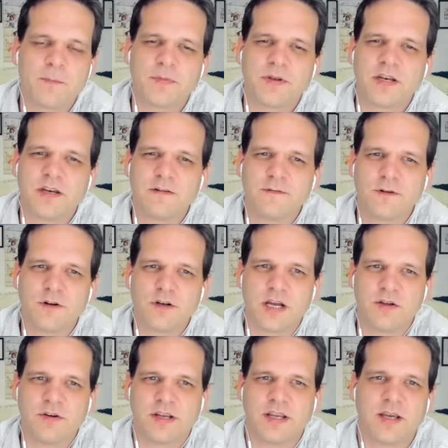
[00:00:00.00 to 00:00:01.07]
But then they fall
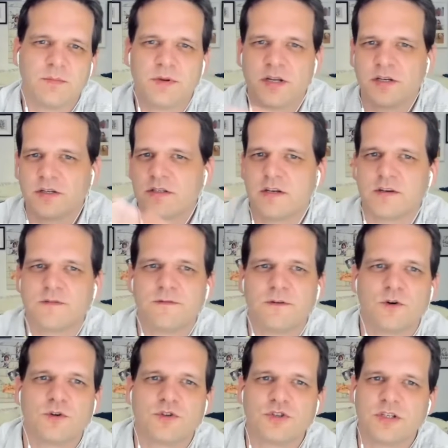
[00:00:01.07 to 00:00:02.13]
down again because their
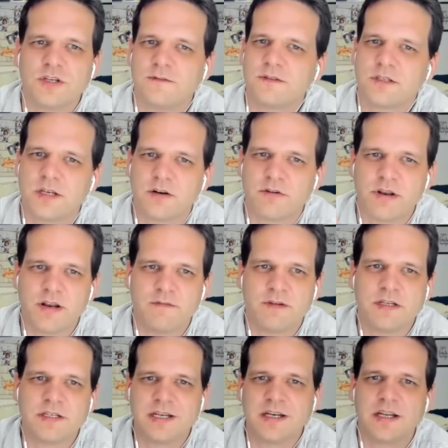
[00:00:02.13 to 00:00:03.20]
focus shifts. There are
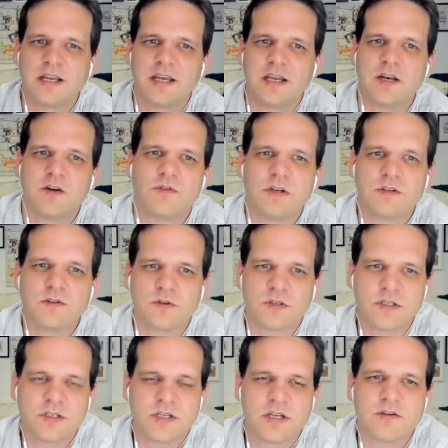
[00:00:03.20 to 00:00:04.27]
never dedicated
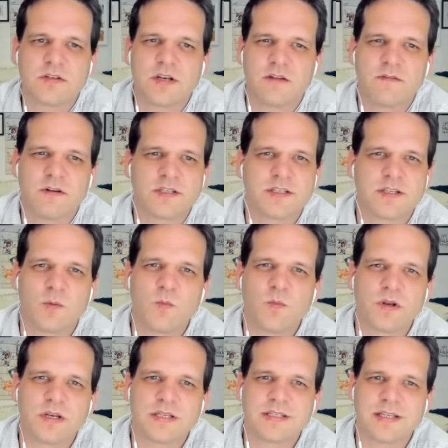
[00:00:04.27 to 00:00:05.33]
resources. There is never
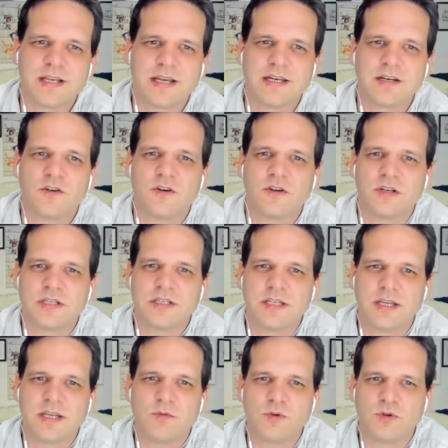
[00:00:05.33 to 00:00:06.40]
someone assigned on the
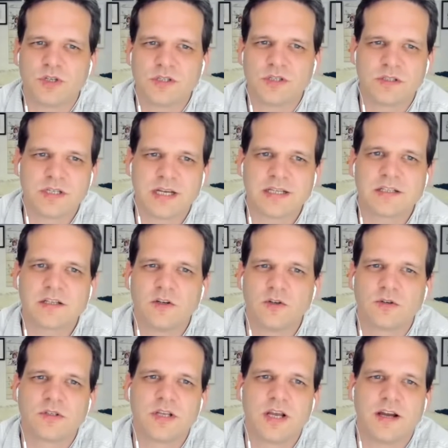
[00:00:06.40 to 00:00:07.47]
team who just
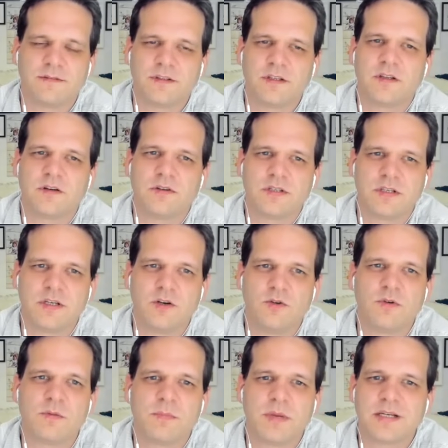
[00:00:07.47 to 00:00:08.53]
looks after their
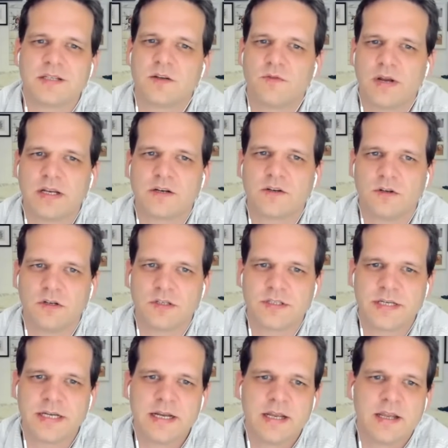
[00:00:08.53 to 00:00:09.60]
SEO and makes the right
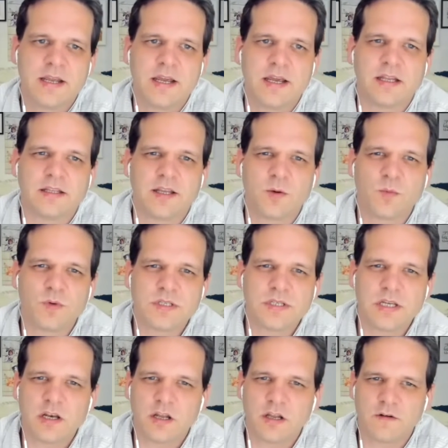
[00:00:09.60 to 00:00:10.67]
calls. And then we
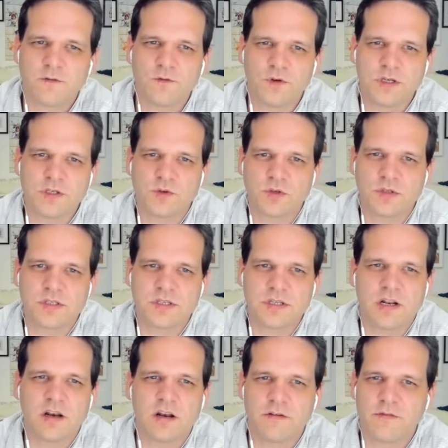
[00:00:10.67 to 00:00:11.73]
see a lot of resources
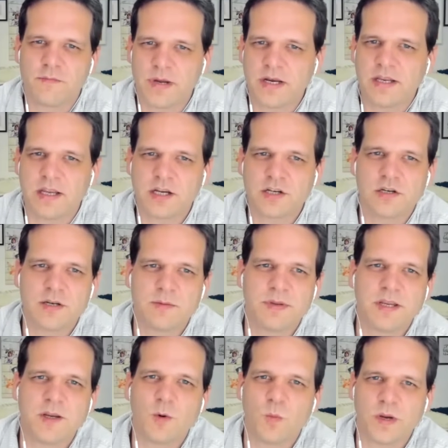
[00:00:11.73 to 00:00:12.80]
and a lot of money actually
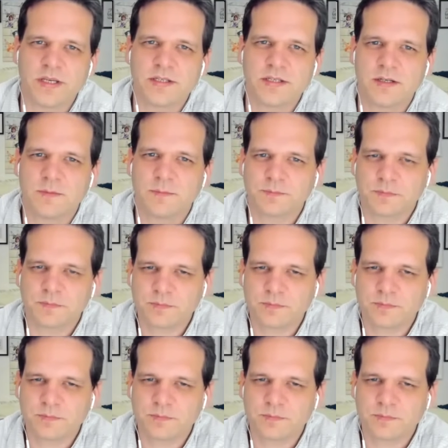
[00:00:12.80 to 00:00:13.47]
being wasted.